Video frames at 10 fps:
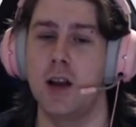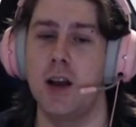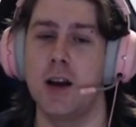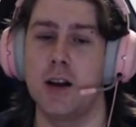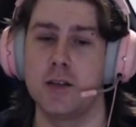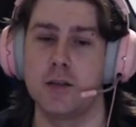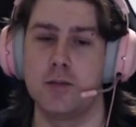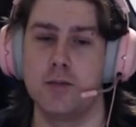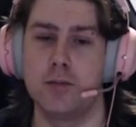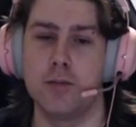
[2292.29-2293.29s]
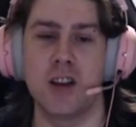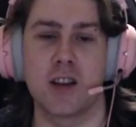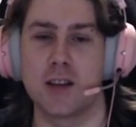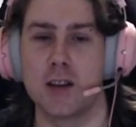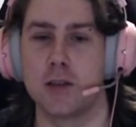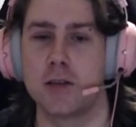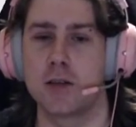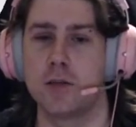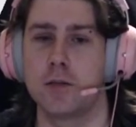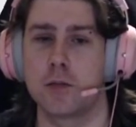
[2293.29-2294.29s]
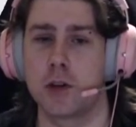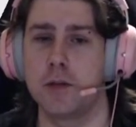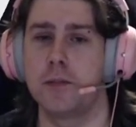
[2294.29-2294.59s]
and nothing else, right?